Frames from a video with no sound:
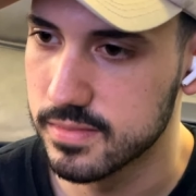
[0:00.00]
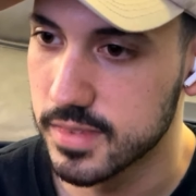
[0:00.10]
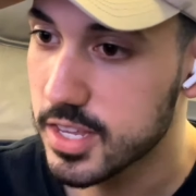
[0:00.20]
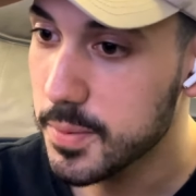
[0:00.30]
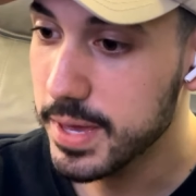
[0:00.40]

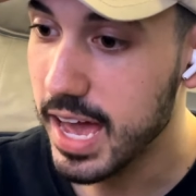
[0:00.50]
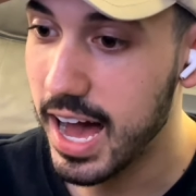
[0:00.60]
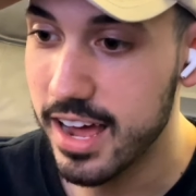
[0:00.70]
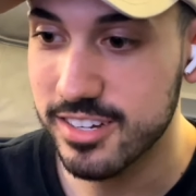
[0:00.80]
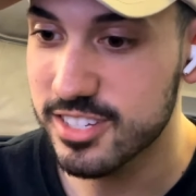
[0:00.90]
To be
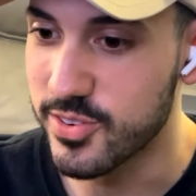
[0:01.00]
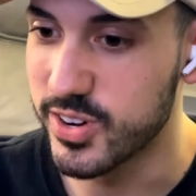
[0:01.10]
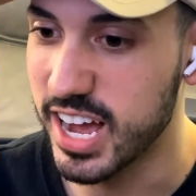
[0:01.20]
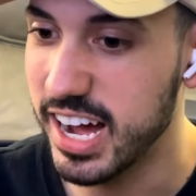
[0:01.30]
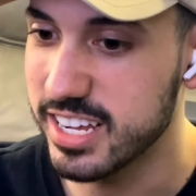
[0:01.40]
honest, it
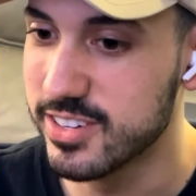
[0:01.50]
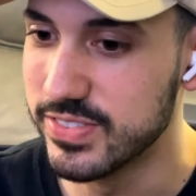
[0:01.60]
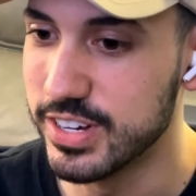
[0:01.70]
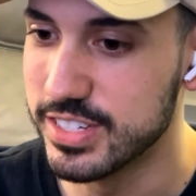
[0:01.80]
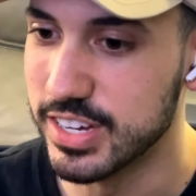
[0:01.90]
kind of
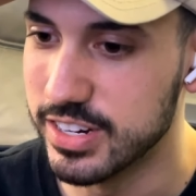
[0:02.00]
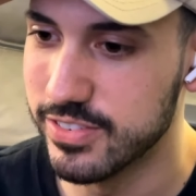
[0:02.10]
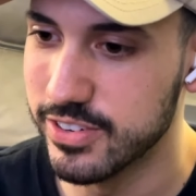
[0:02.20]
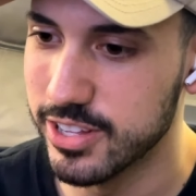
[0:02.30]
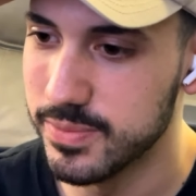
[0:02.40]
was
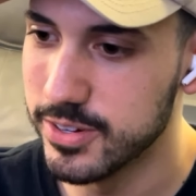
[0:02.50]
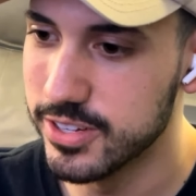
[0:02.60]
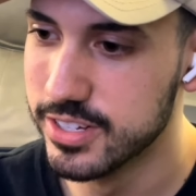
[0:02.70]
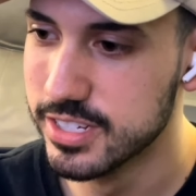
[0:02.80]
unavoidable.